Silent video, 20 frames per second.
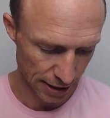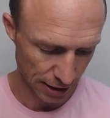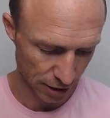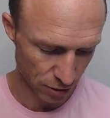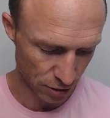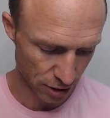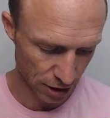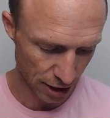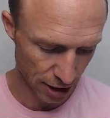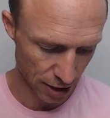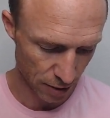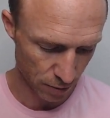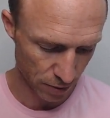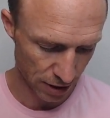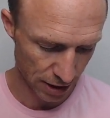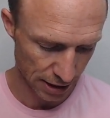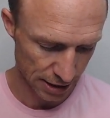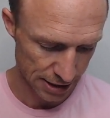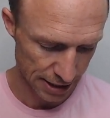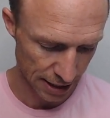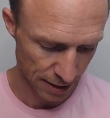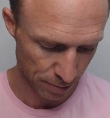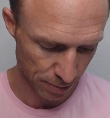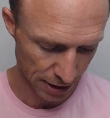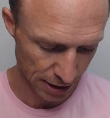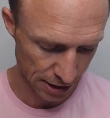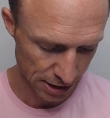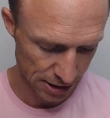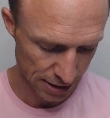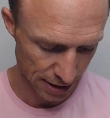okay, within 10
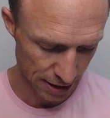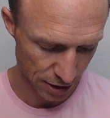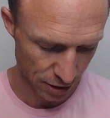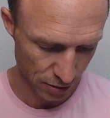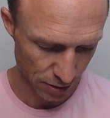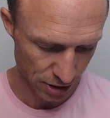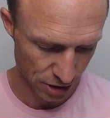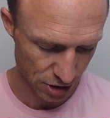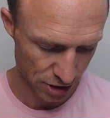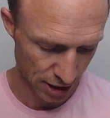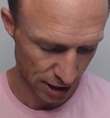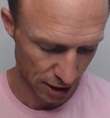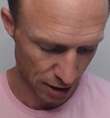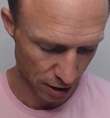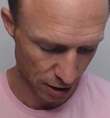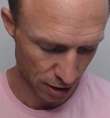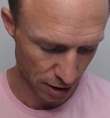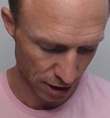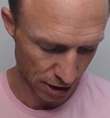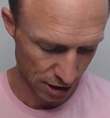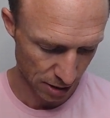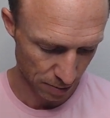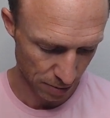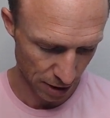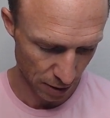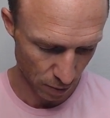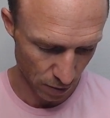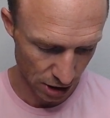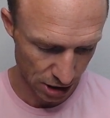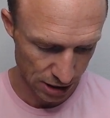minutes there, you can say, or it can be a
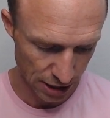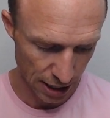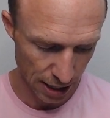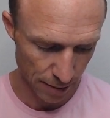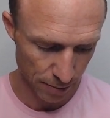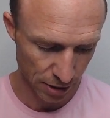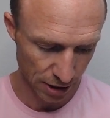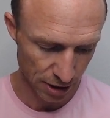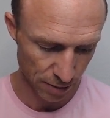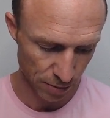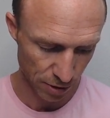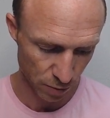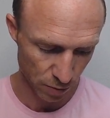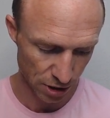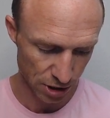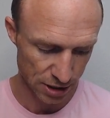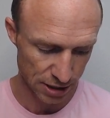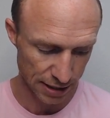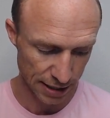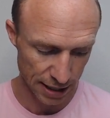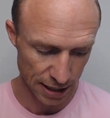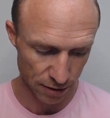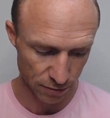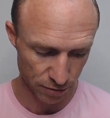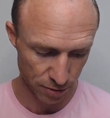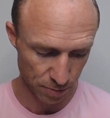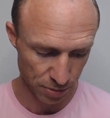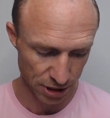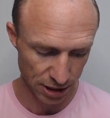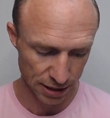one time, it can be once a day, or
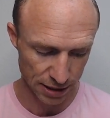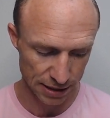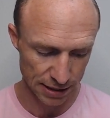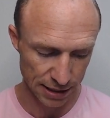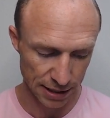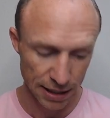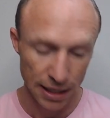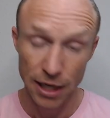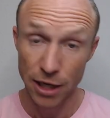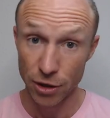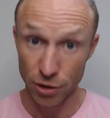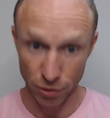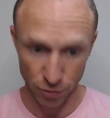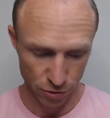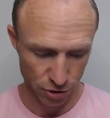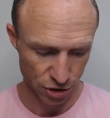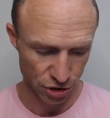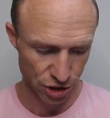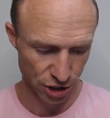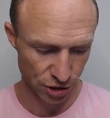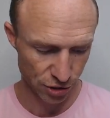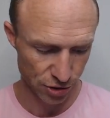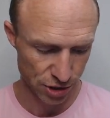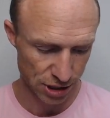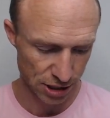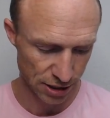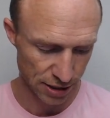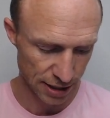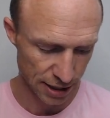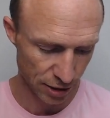repeatedly, continuously
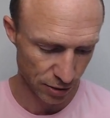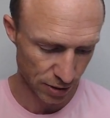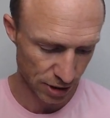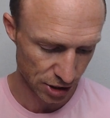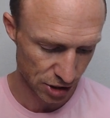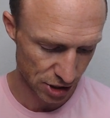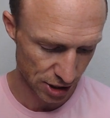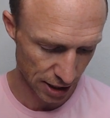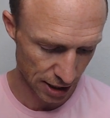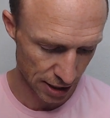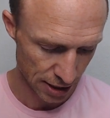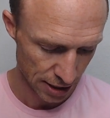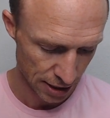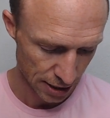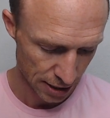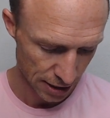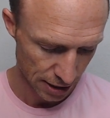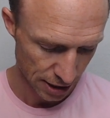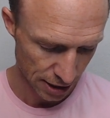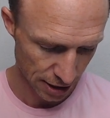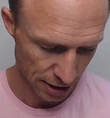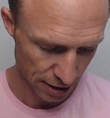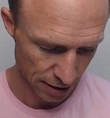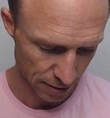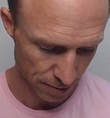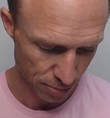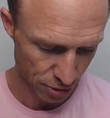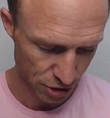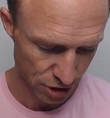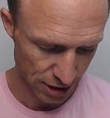there. You can say here
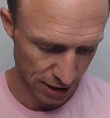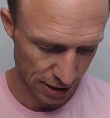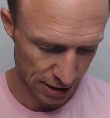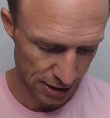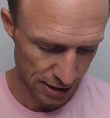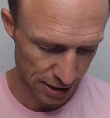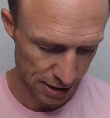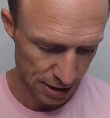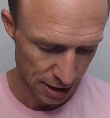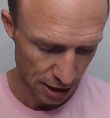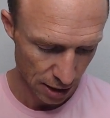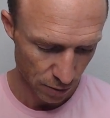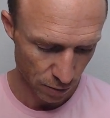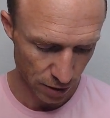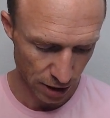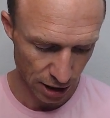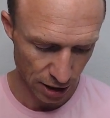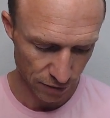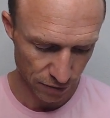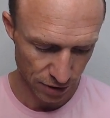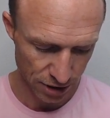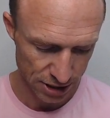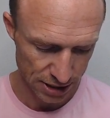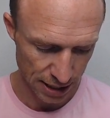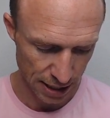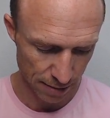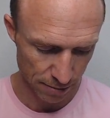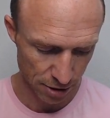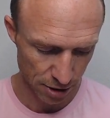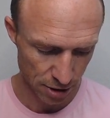percentage, when it, for
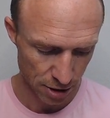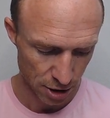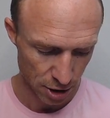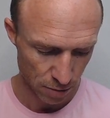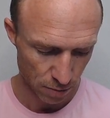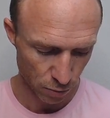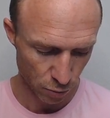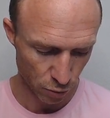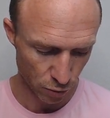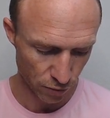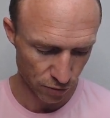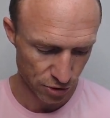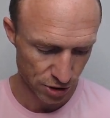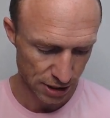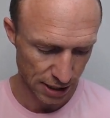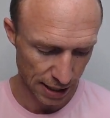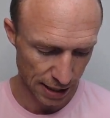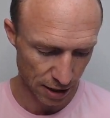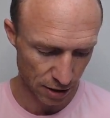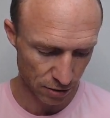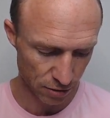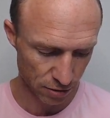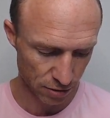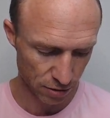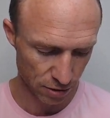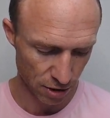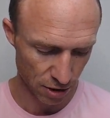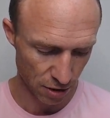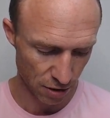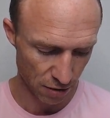example, moves down
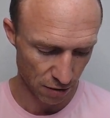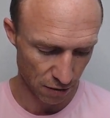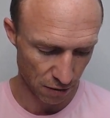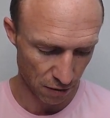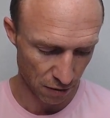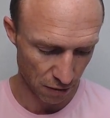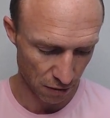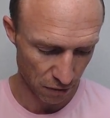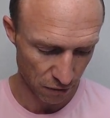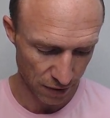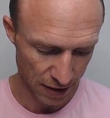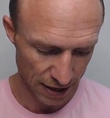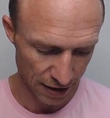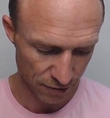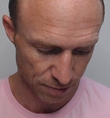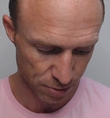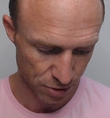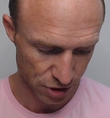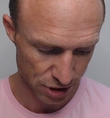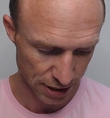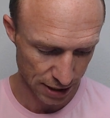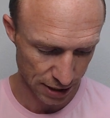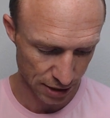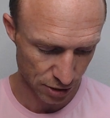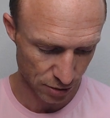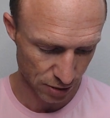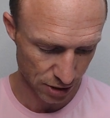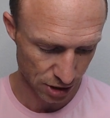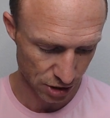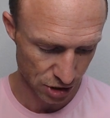5%, you
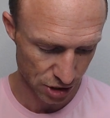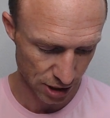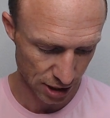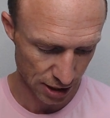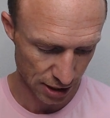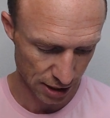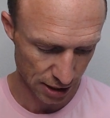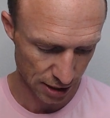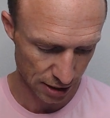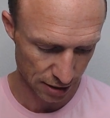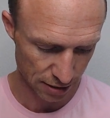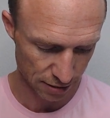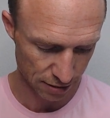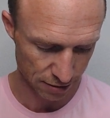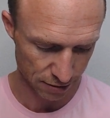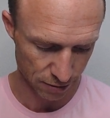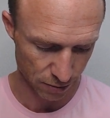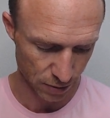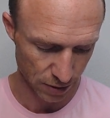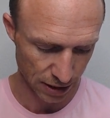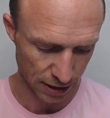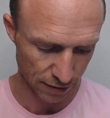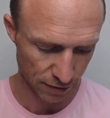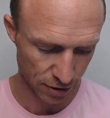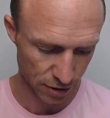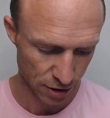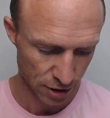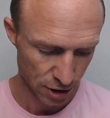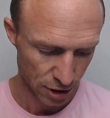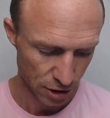can say here, or
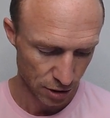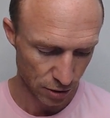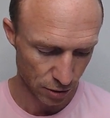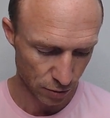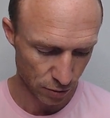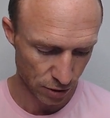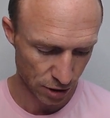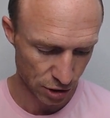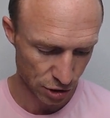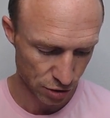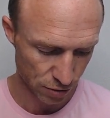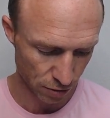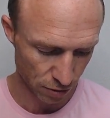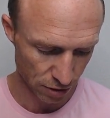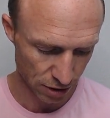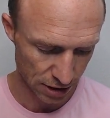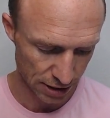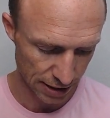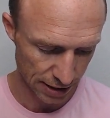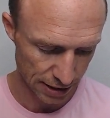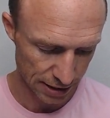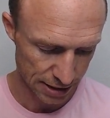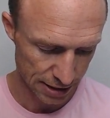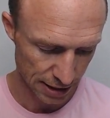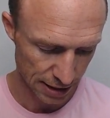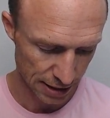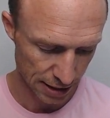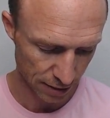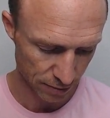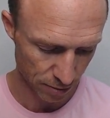whatever, you can scroll it there and say,
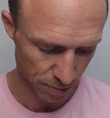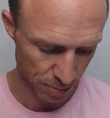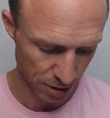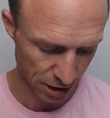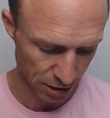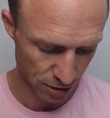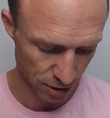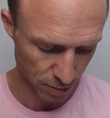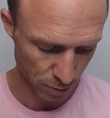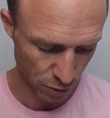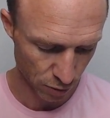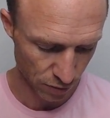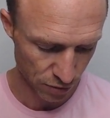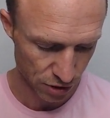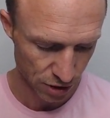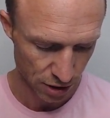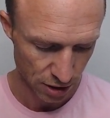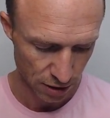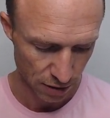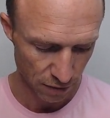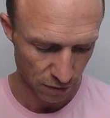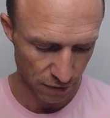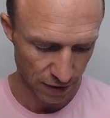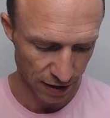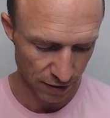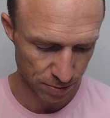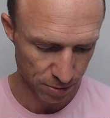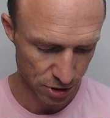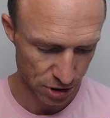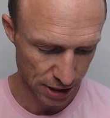like, when Bitcoin moves
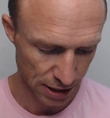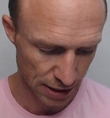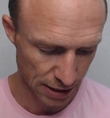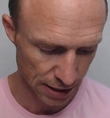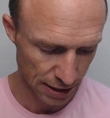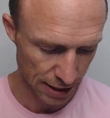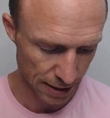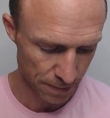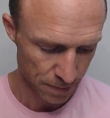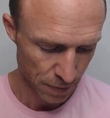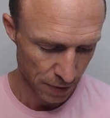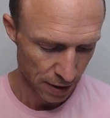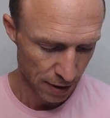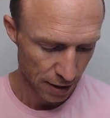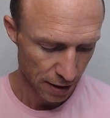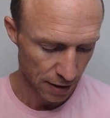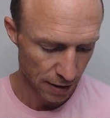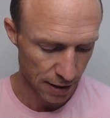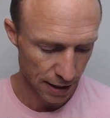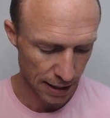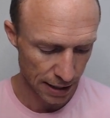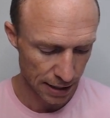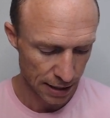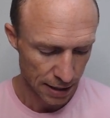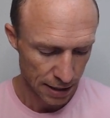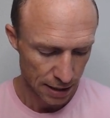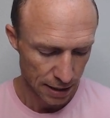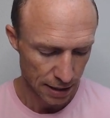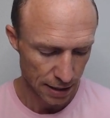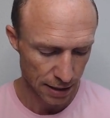5% there, then
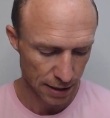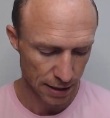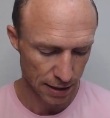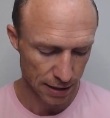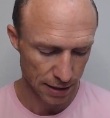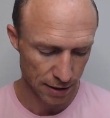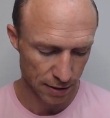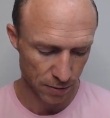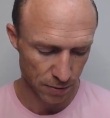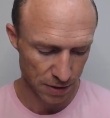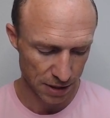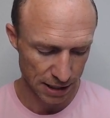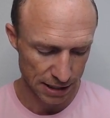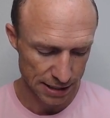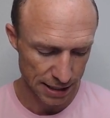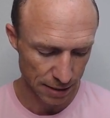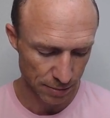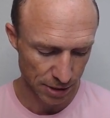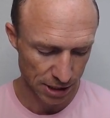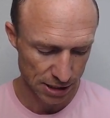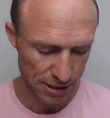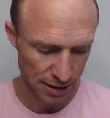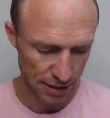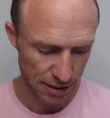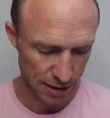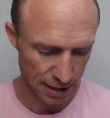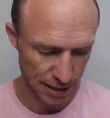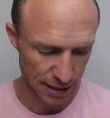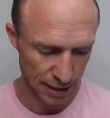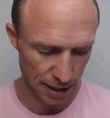within 10 minutes
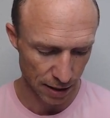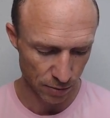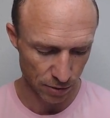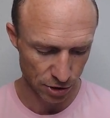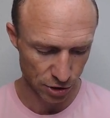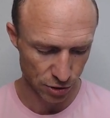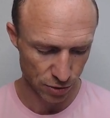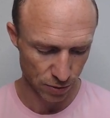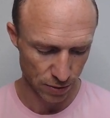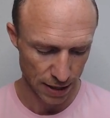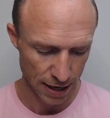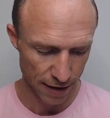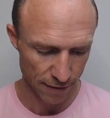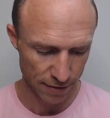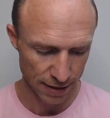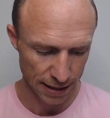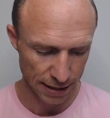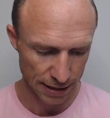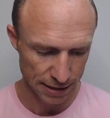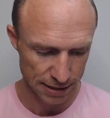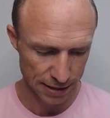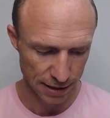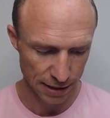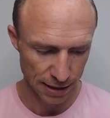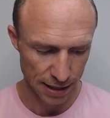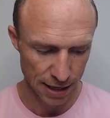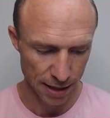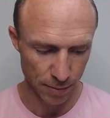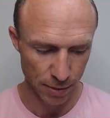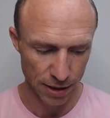then I want to have that as an
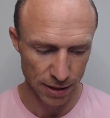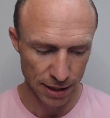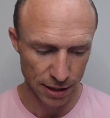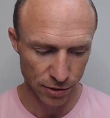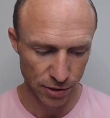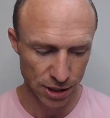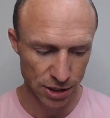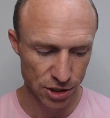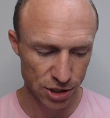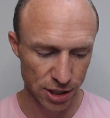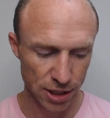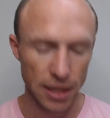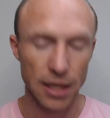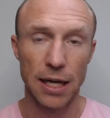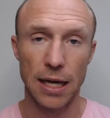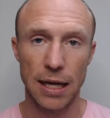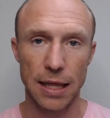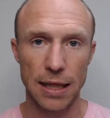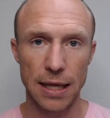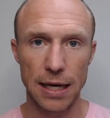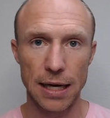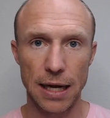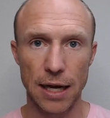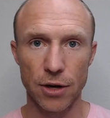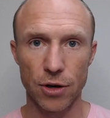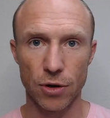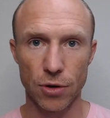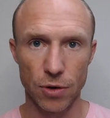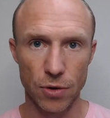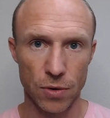alarm. And then you can see, then I
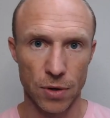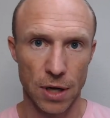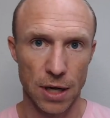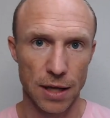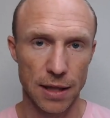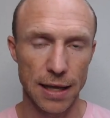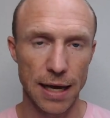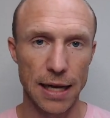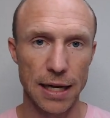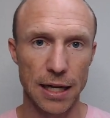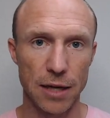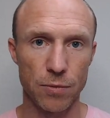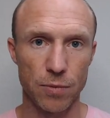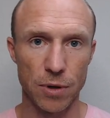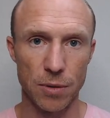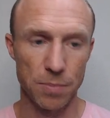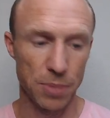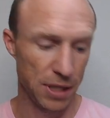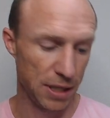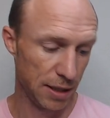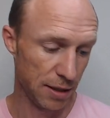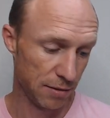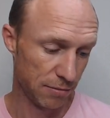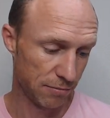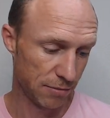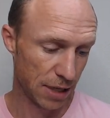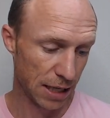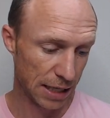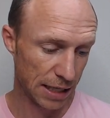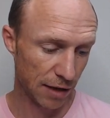know that it will be
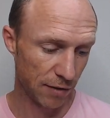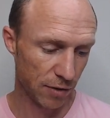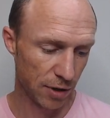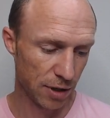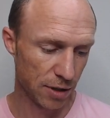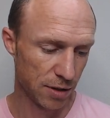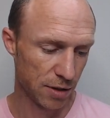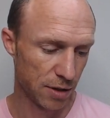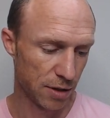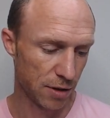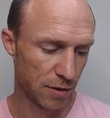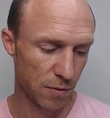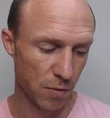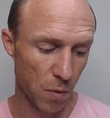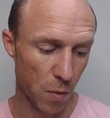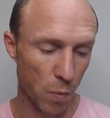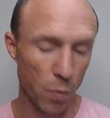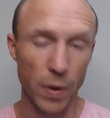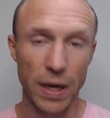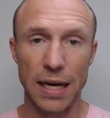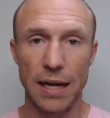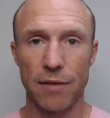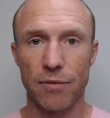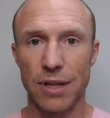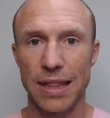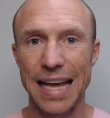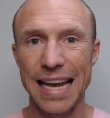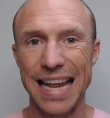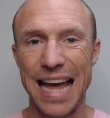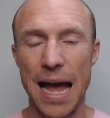given whenever
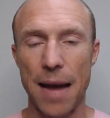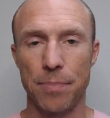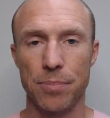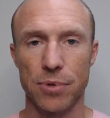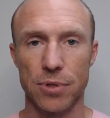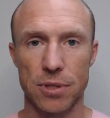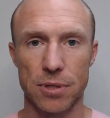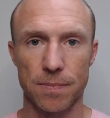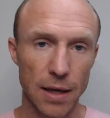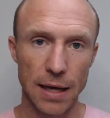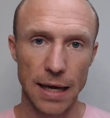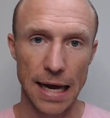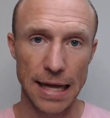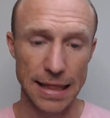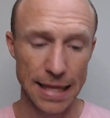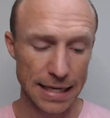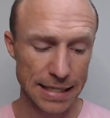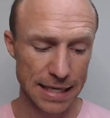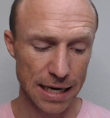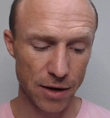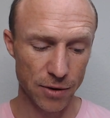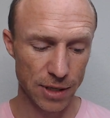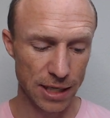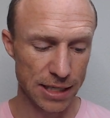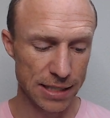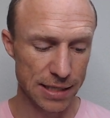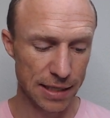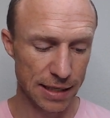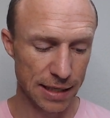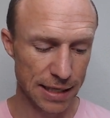that happens. And that's how
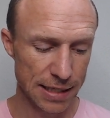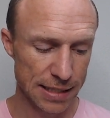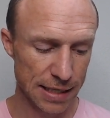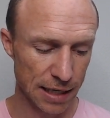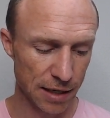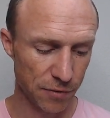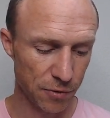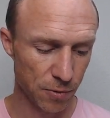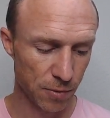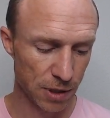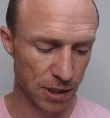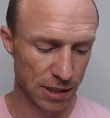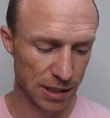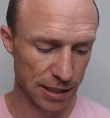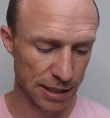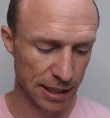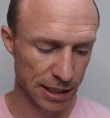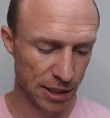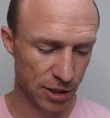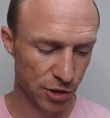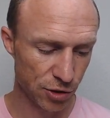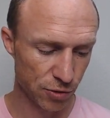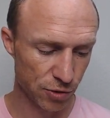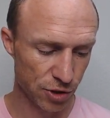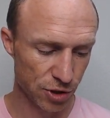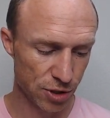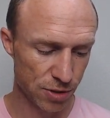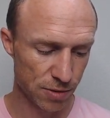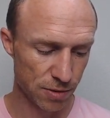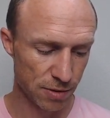easy it is. And if you want to delete it, you
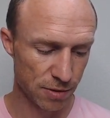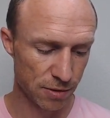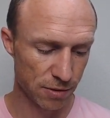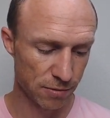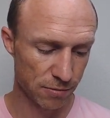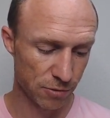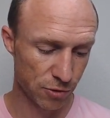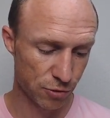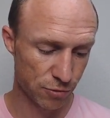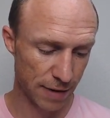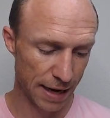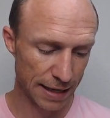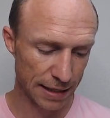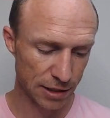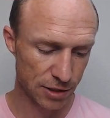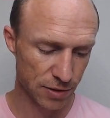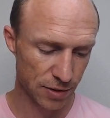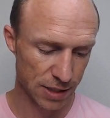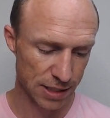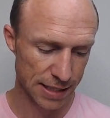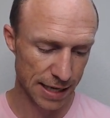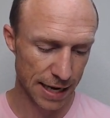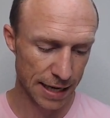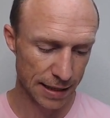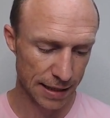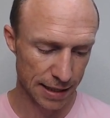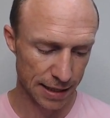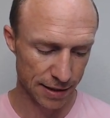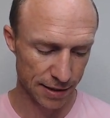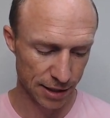just drag it to the side
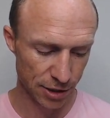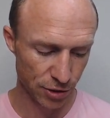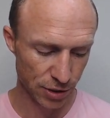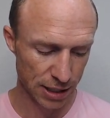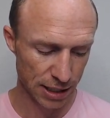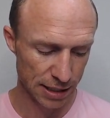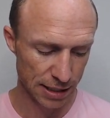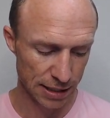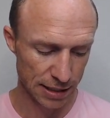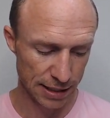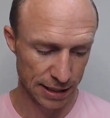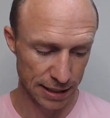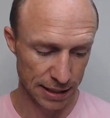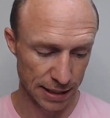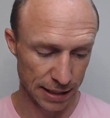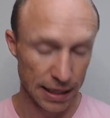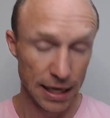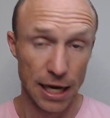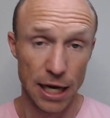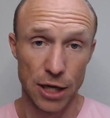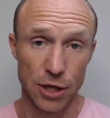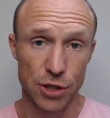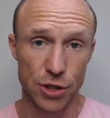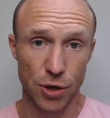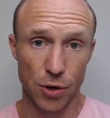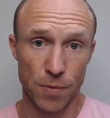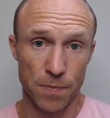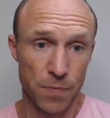there, and then you can delete it. So